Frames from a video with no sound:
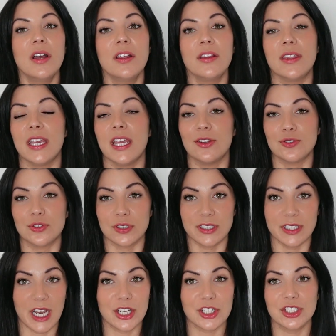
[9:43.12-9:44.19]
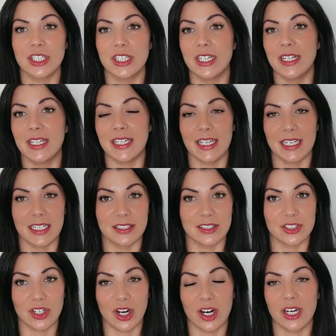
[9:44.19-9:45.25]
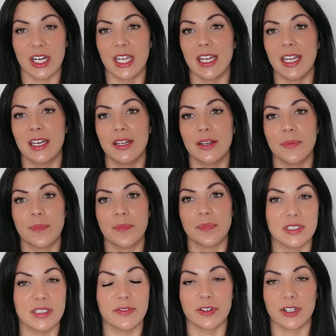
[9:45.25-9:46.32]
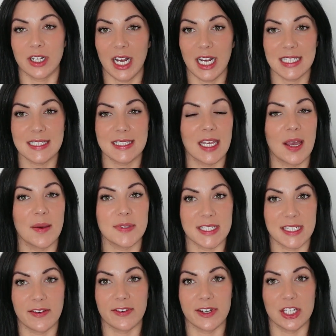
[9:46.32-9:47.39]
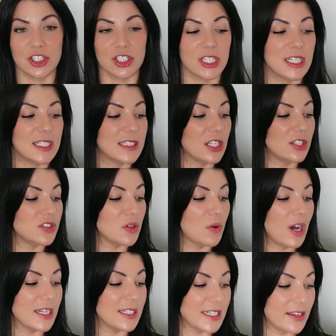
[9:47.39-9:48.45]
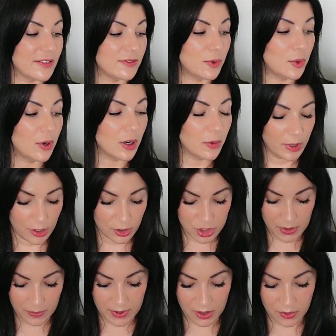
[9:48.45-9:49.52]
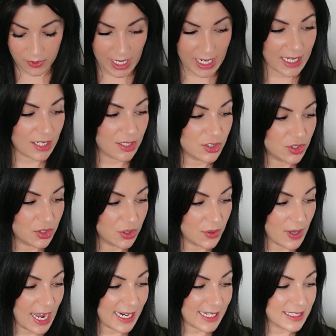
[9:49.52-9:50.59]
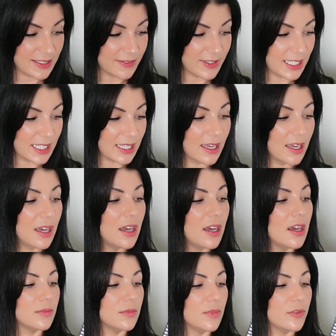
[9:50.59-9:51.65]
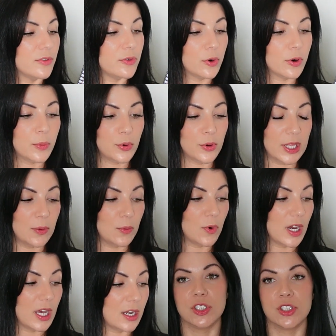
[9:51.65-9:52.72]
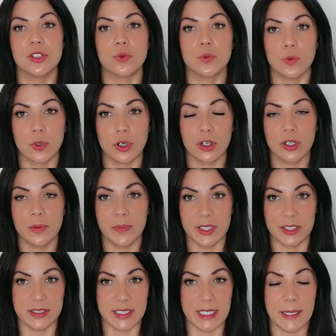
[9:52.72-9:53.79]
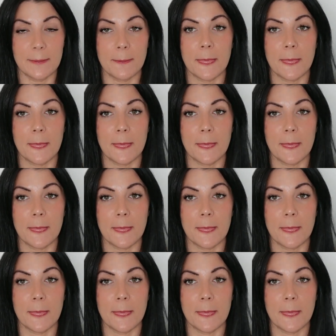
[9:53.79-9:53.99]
the introduction, the getting started, different concepts, definitions. And so on day 4, we are jumping right into activity 4.1, which is word building.